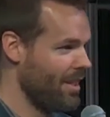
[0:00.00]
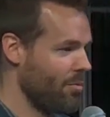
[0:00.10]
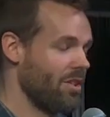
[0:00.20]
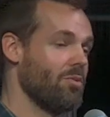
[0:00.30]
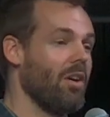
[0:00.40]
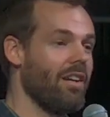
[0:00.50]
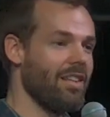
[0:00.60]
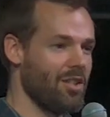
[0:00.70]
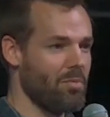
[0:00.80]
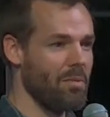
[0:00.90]
which is why the
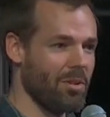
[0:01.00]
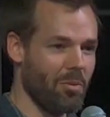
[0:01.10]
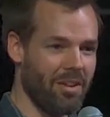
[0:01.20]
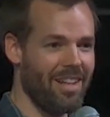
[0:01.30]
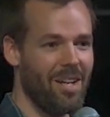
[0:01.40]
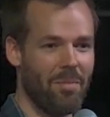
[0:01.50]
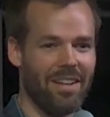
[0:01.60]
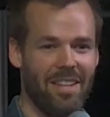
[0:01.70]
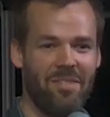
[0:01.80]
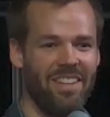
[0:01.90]
other people are weirded out by
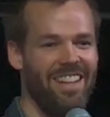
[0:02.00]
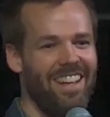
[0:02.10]
them.